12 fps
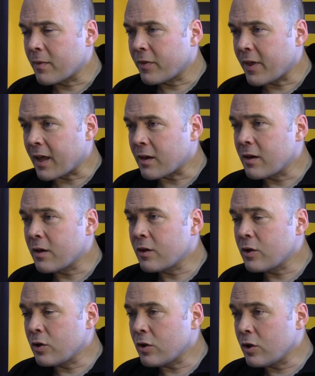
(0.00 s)
then
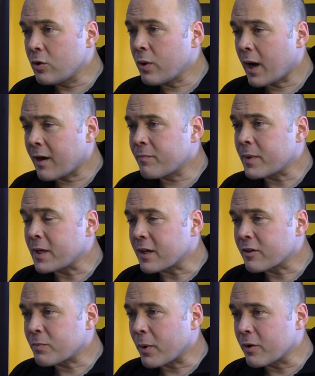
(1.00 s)
you have been
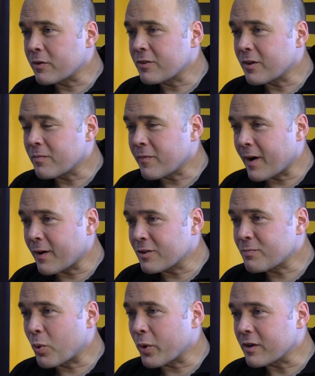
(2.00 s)
exposed at
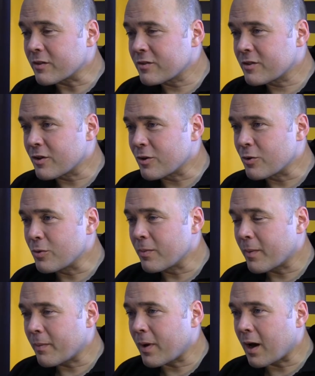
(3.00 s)
various points to
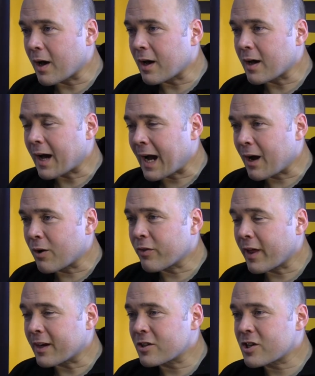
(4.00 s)
how
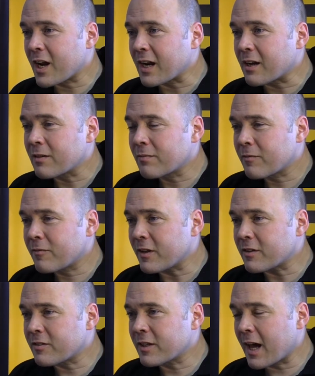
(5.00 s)
that chain
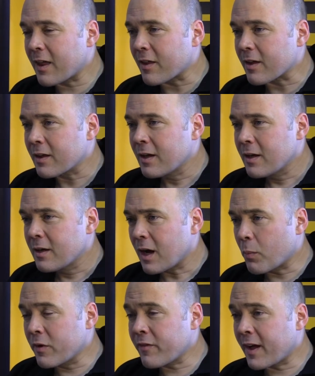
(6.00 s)
fits together.
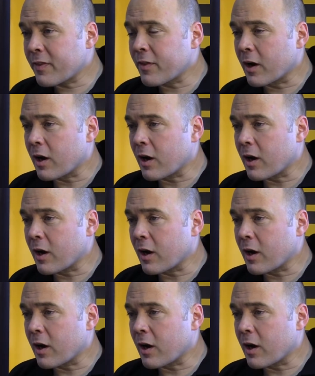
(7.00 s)
And we've had the